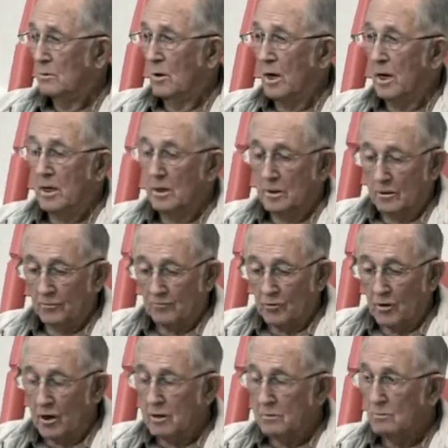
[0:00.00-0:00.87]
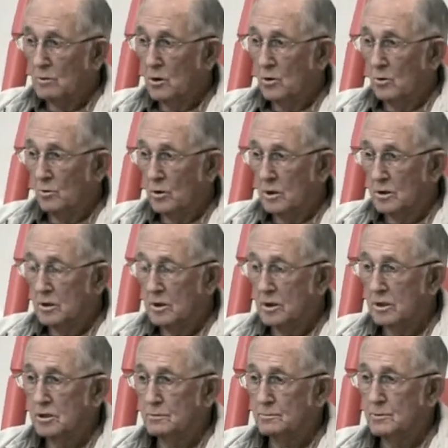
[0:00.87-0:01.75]
I had a freight boat run
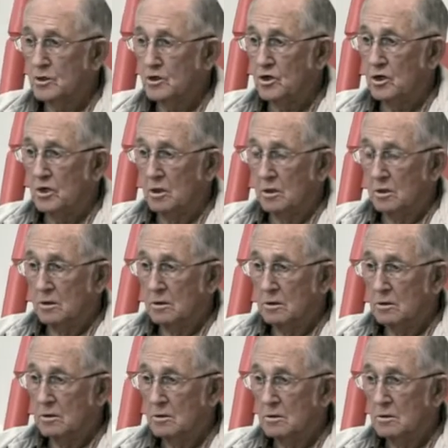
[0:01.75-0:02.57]
to Elizabeth City,